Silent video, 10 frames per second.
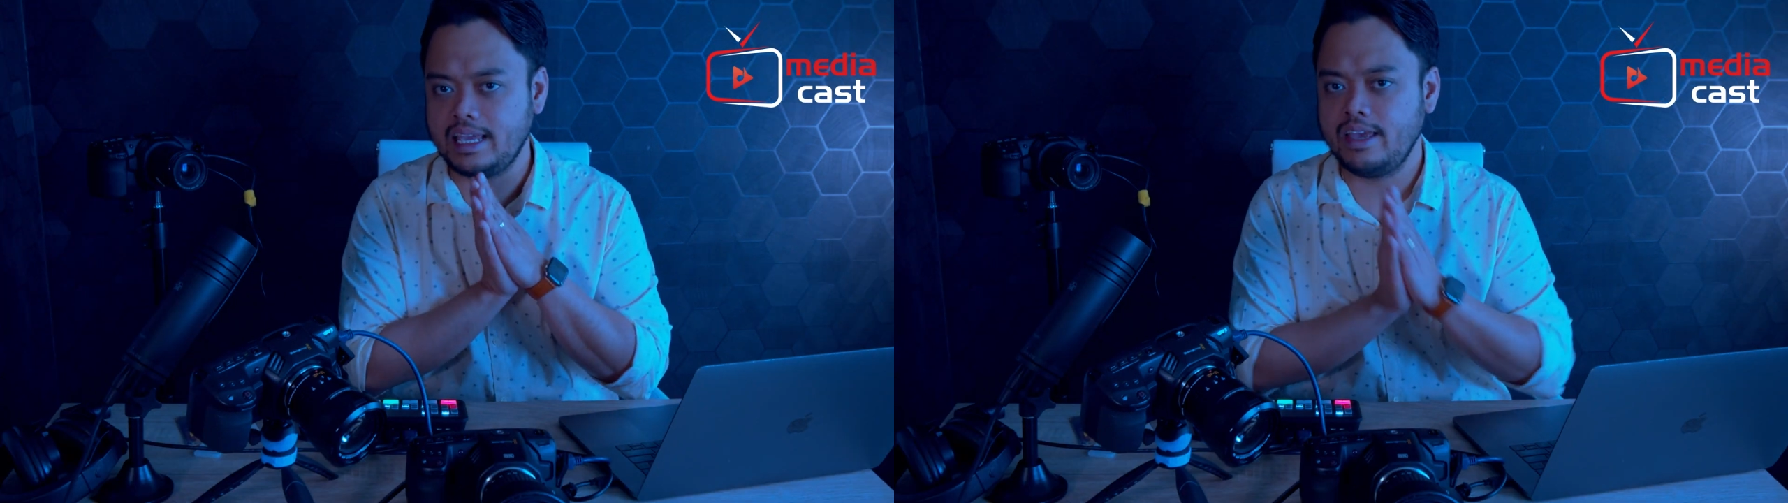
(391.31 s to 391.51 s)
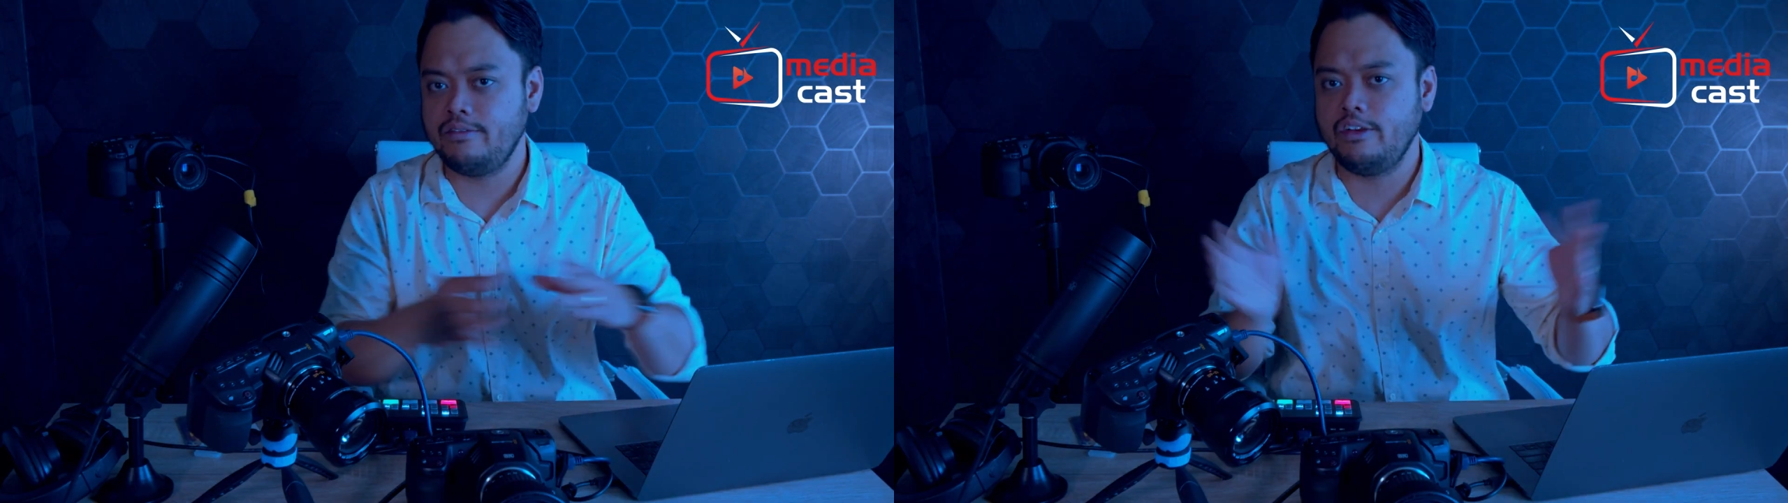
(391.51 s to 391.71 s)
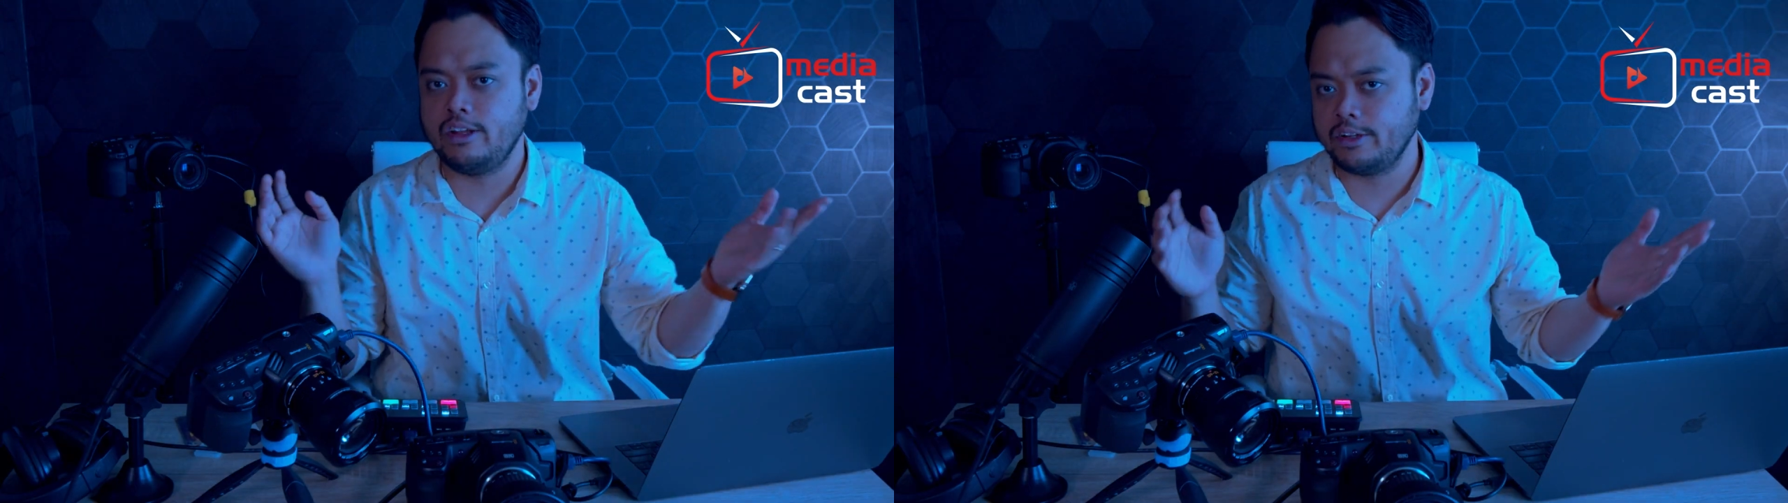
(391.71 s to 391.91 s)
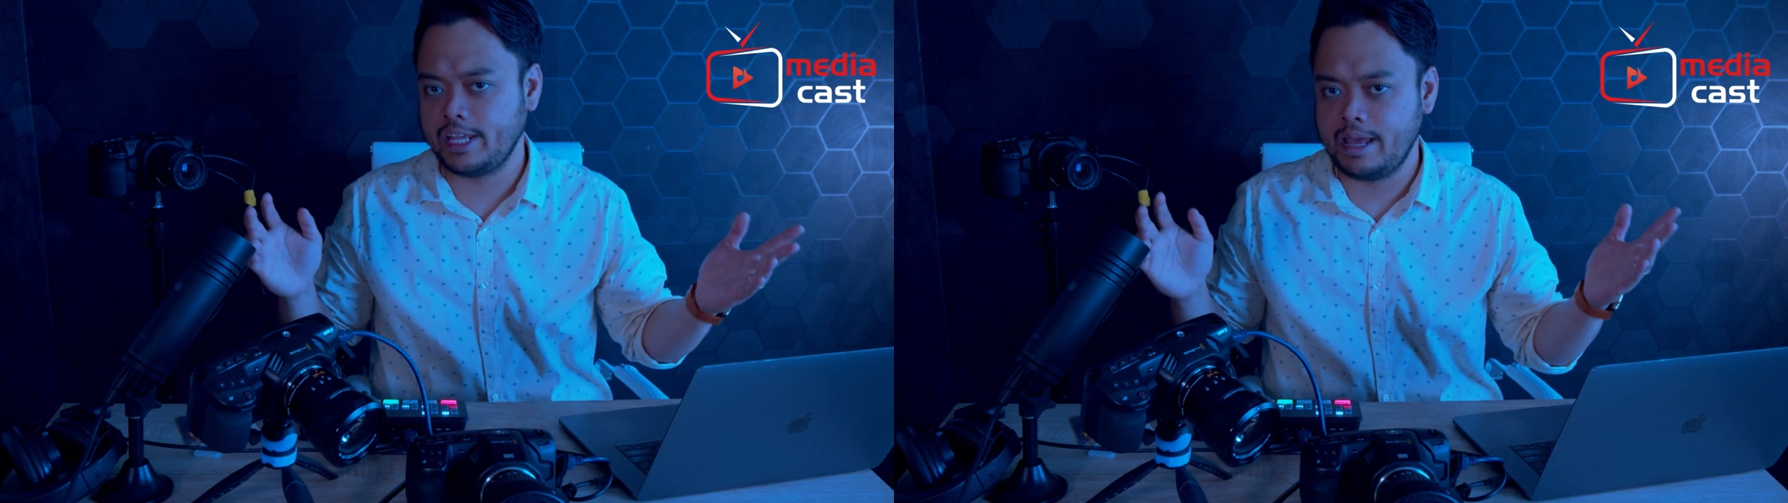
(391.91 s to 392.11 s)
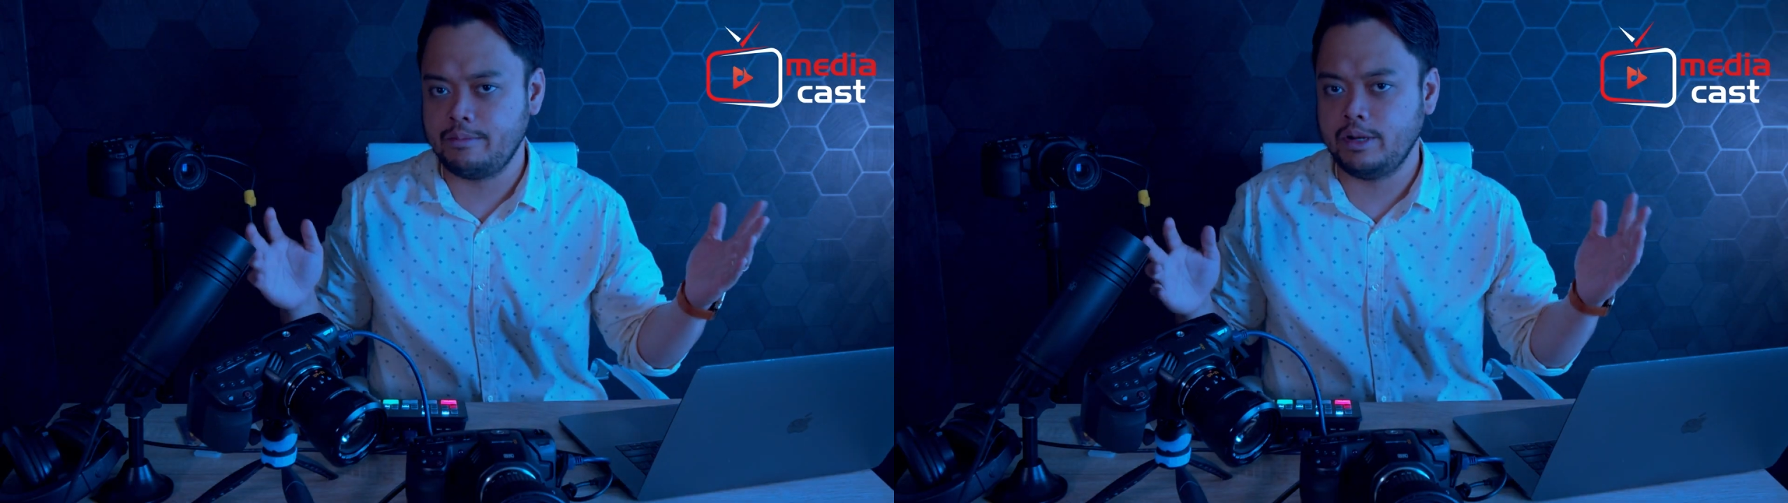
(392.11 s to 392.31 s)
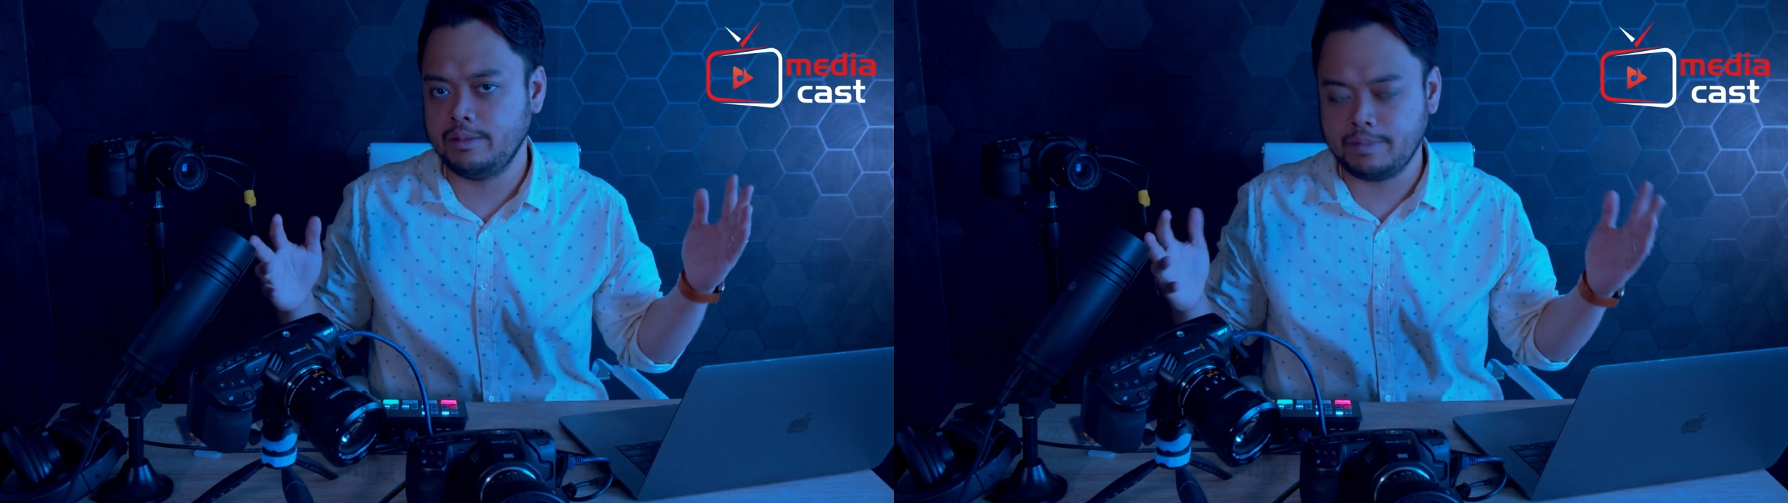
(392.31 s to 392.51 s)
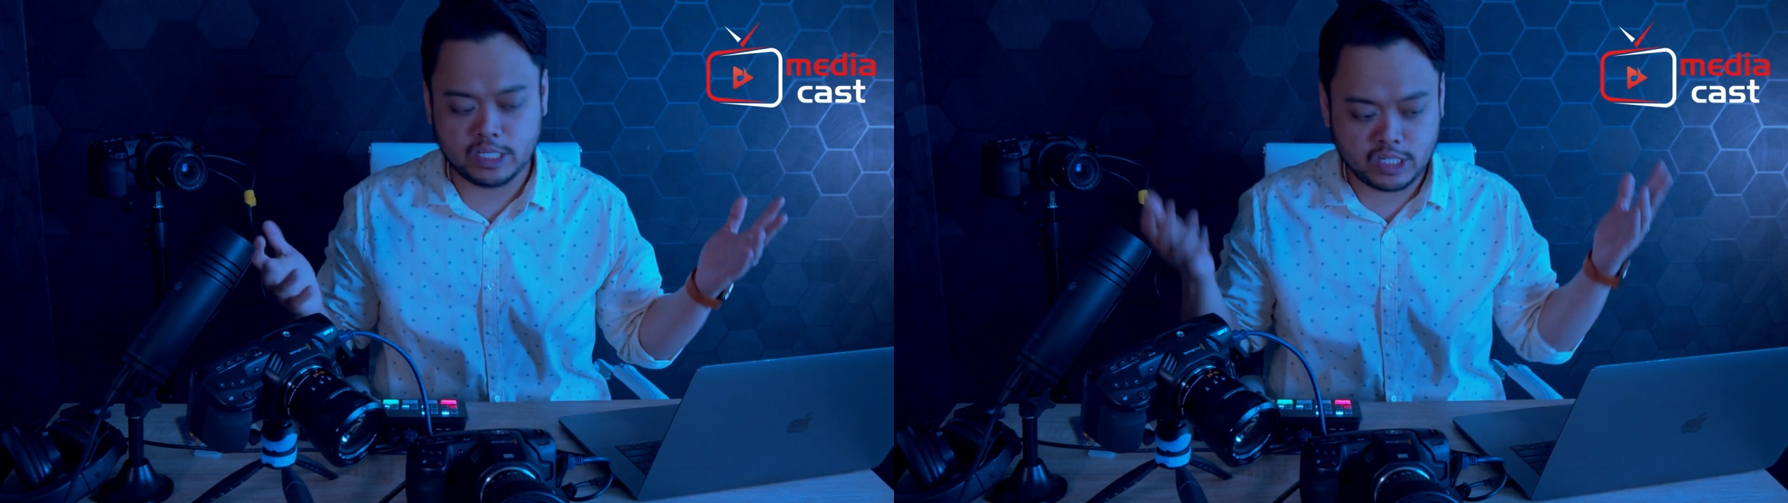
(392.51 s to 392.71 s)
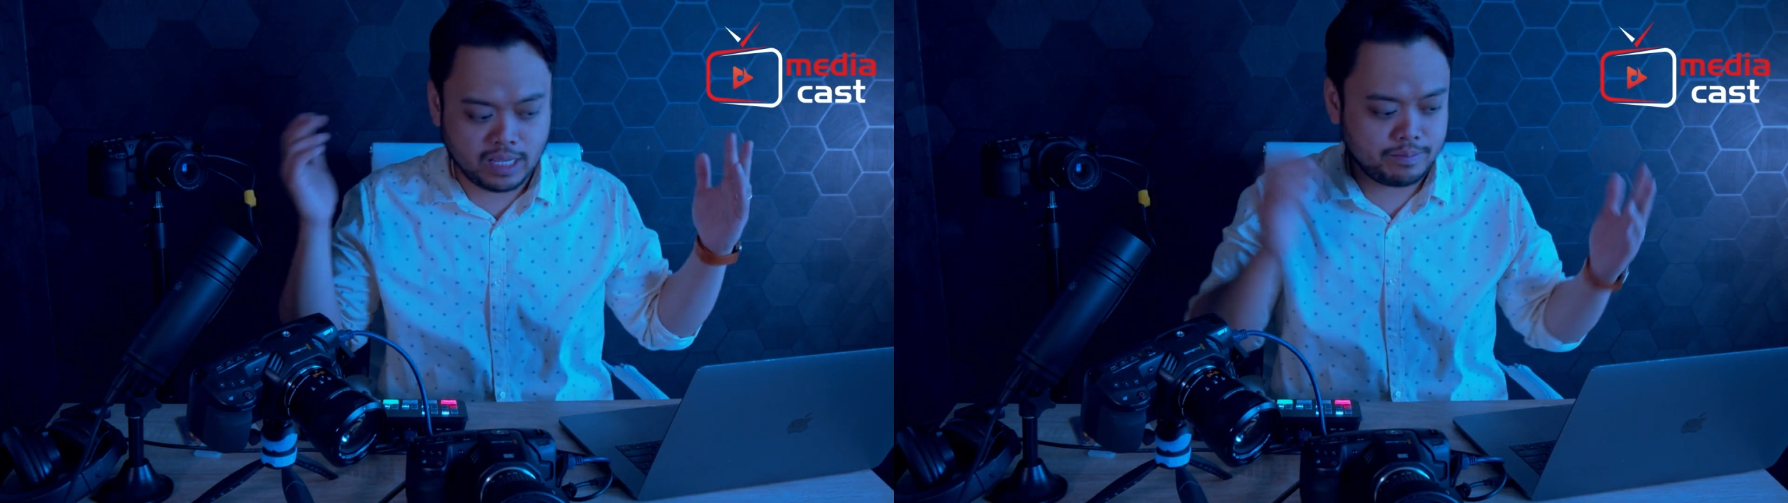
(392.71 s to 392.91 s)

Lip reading: every other camera in my chain,